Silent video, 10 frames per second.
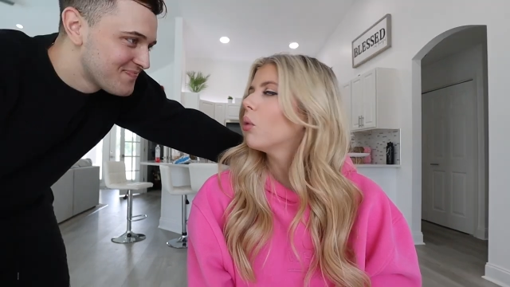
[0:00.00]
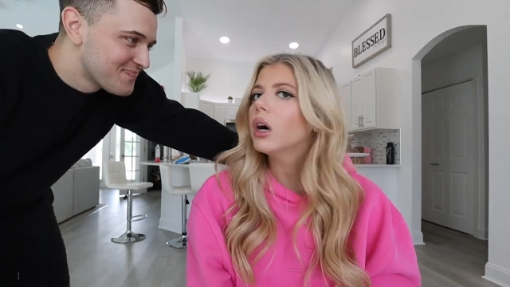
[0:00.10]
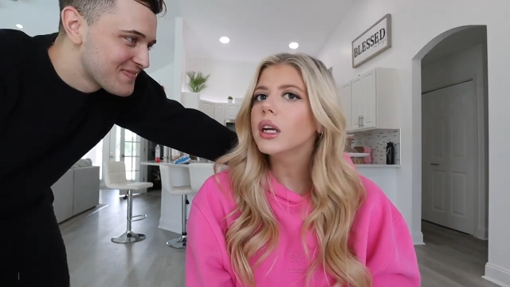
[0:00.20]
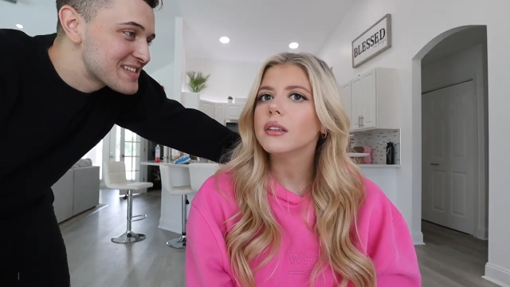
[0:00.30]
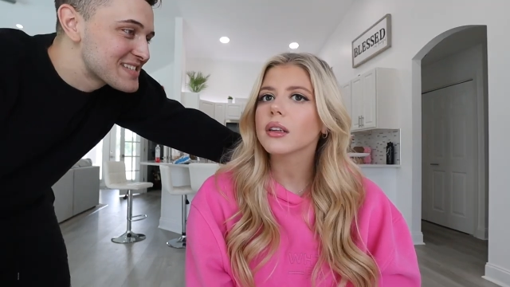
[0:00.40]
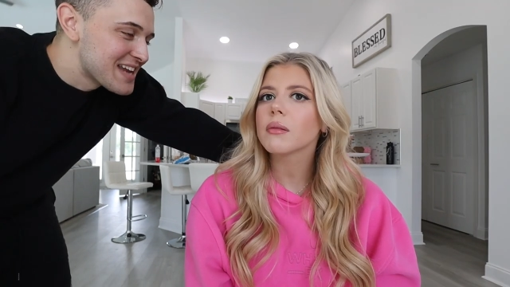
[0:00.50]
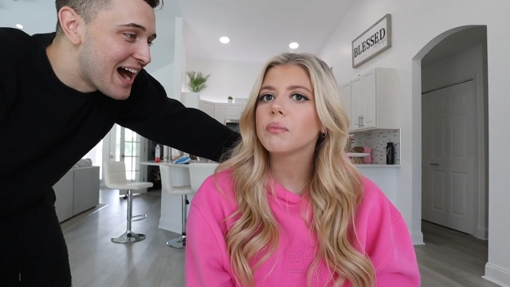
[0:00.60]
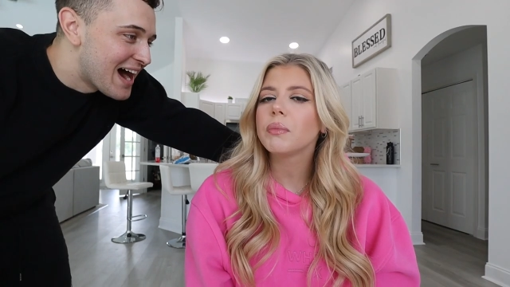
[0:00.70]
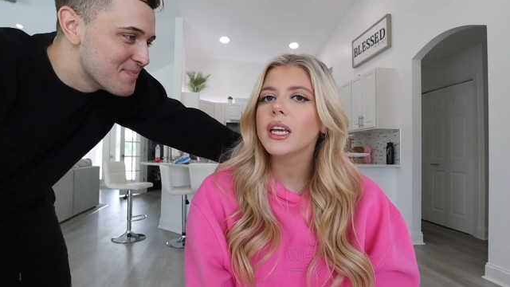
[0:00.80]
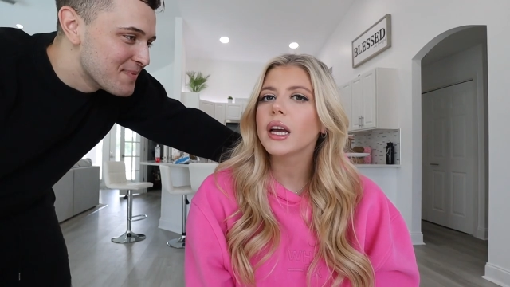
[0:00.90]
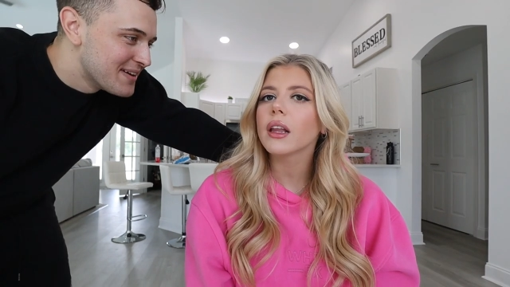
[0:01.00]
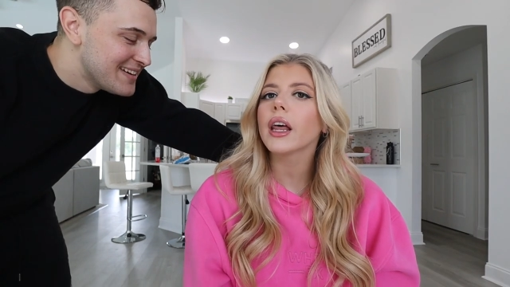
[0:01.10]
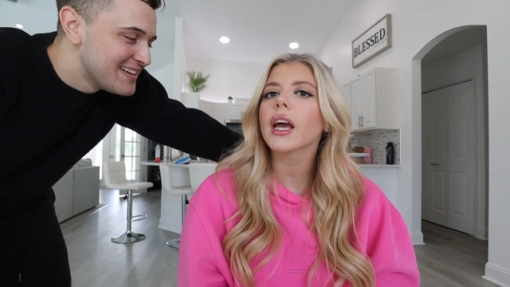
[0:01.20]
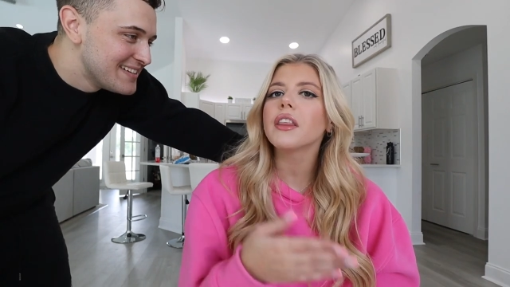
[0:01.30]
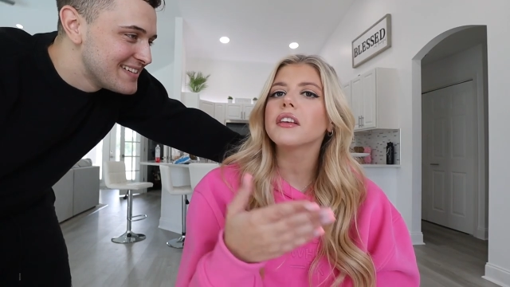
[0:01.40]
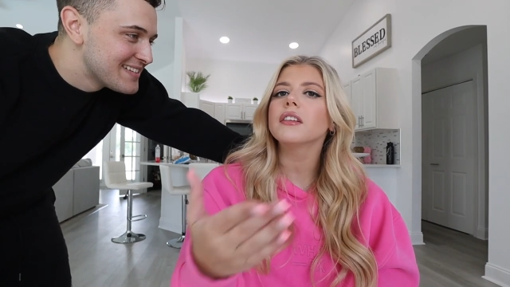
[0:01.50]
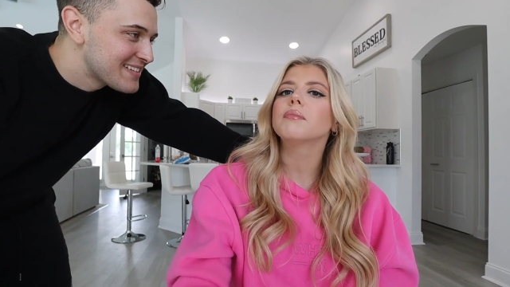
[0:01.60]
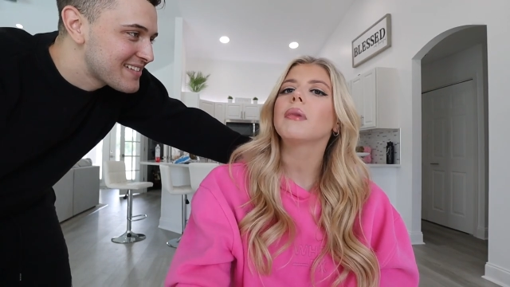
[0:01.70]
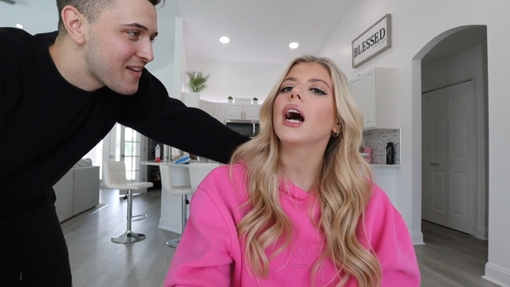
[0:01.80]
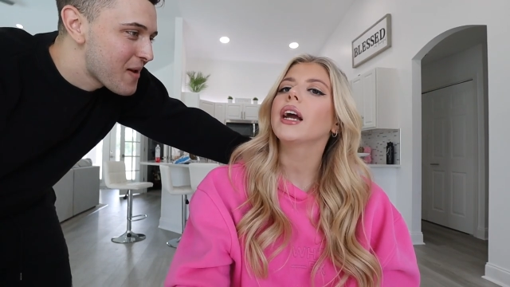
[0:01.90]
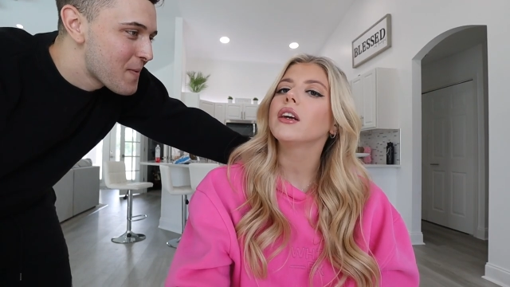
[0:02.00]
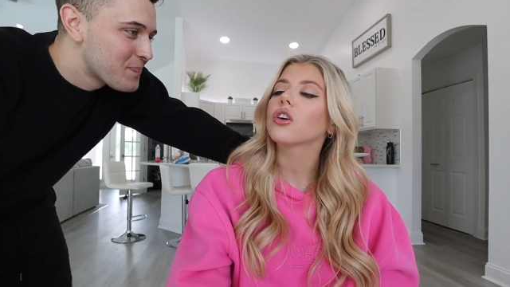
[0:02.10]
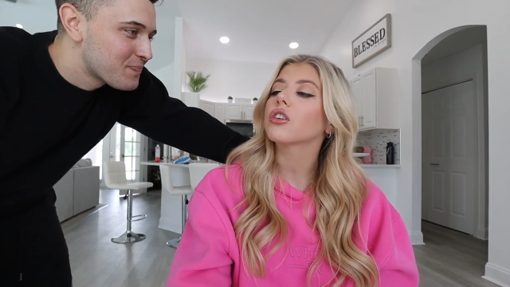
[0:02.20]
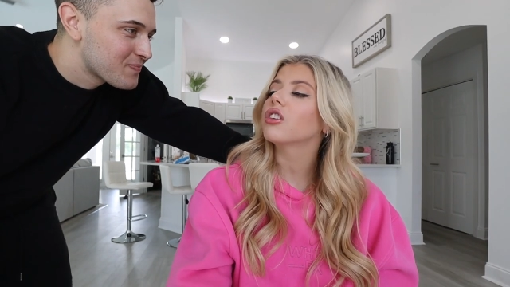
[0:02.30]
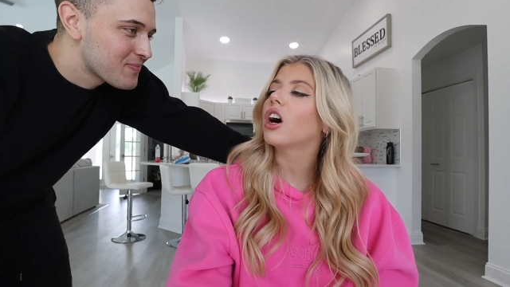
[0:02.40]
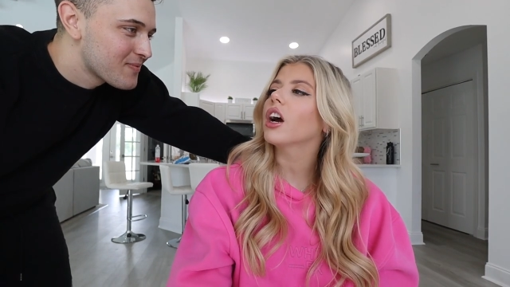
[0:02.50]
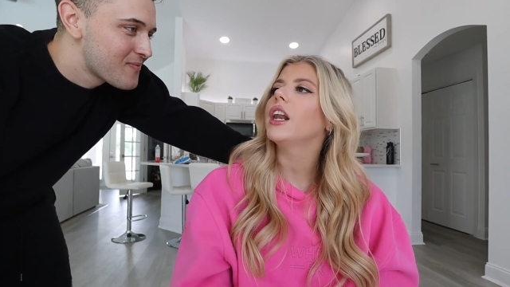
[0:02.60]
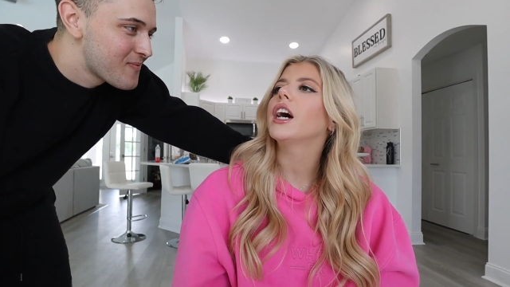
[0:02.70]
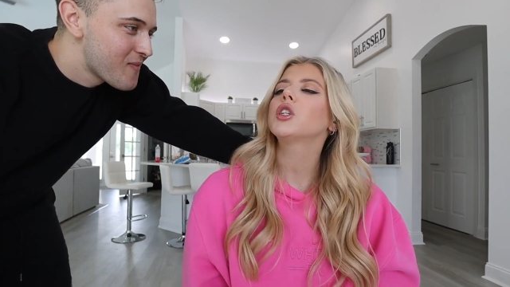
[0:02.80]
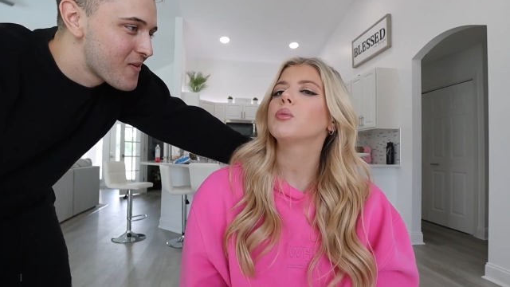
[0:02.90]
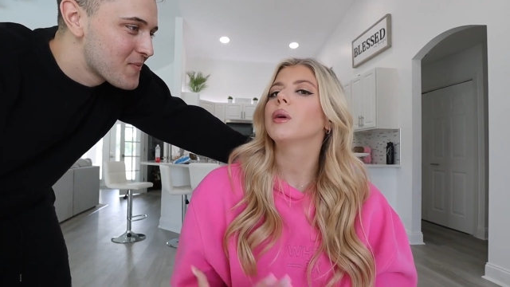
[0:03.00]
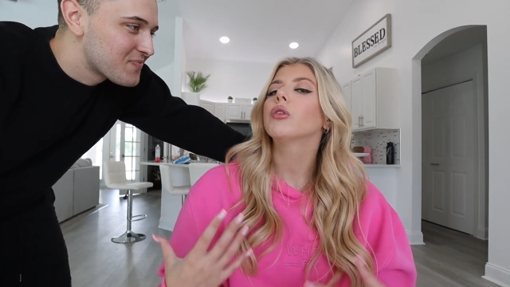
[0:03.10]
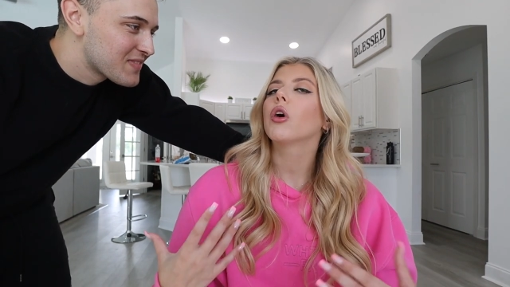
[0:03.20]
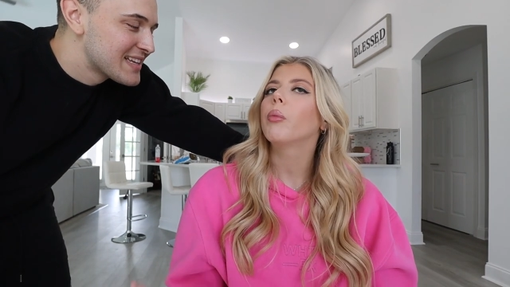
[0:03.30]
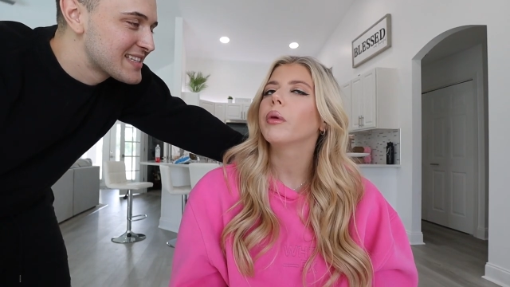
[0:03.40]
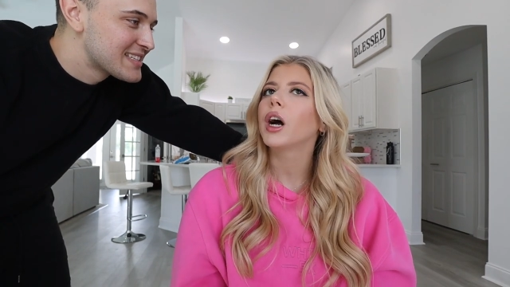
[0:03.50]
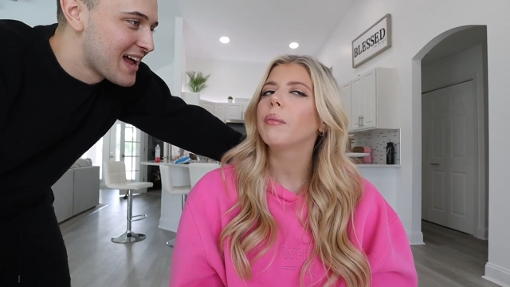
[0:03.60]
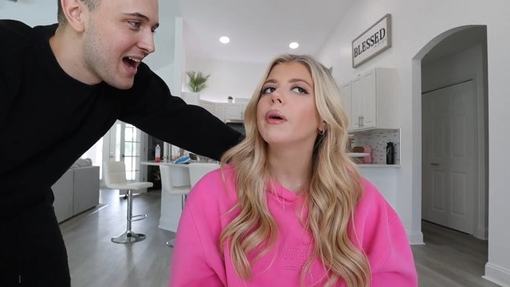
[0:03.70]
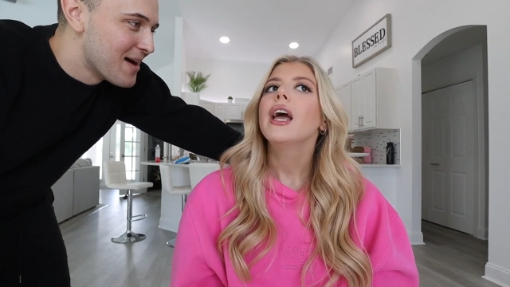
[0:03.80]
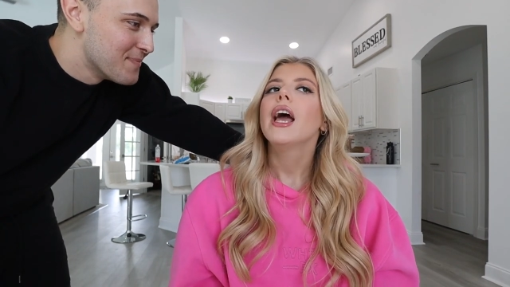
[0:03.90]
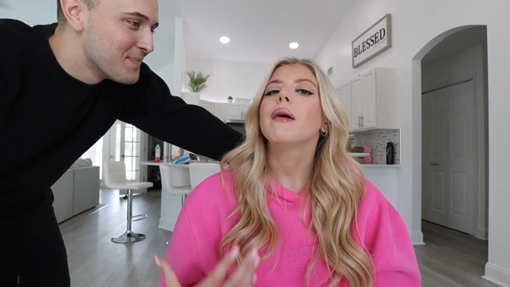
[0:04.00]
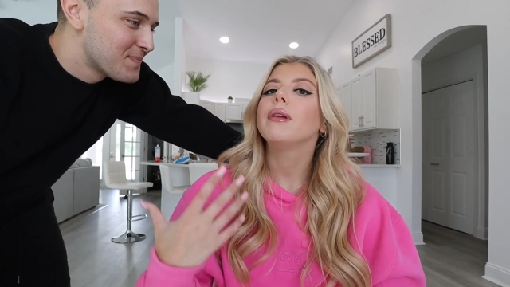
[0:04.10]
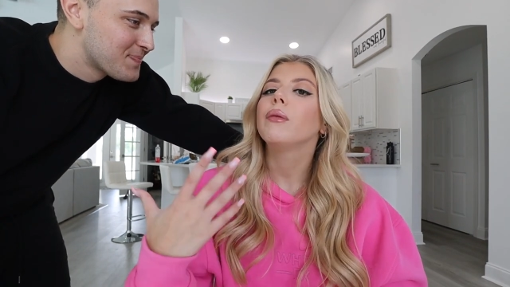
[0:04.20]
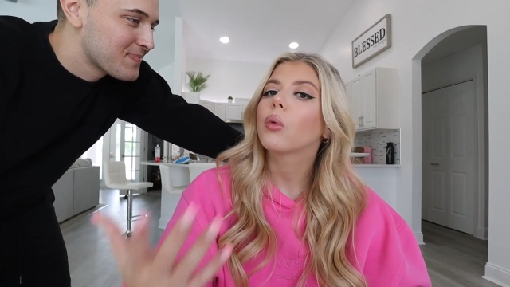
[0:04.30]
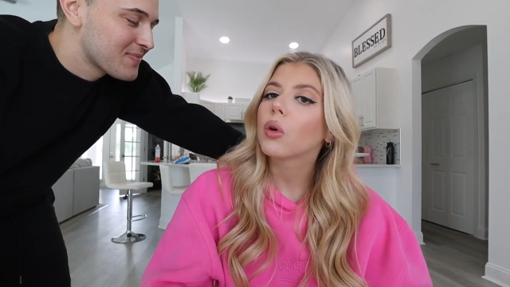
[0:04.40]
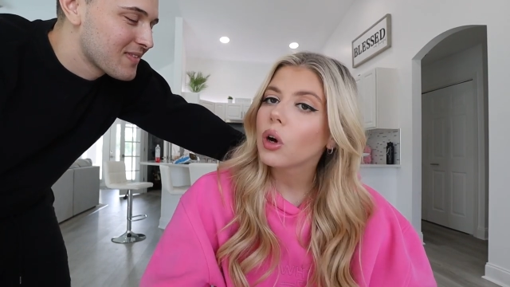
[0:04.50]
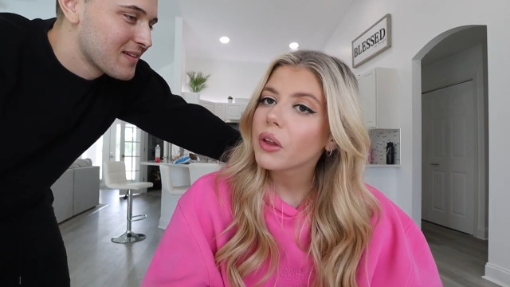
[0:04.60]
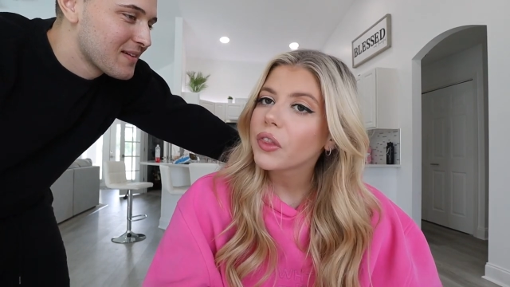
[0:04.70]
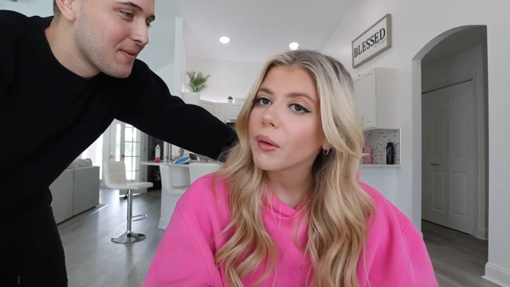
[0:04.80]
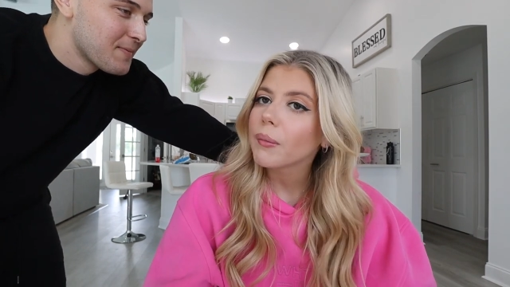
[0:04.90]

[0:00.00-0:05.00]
Speaker 1: What? Stop. I'm being like this is my girl talk, and I should be able to open Stop. up and be real with them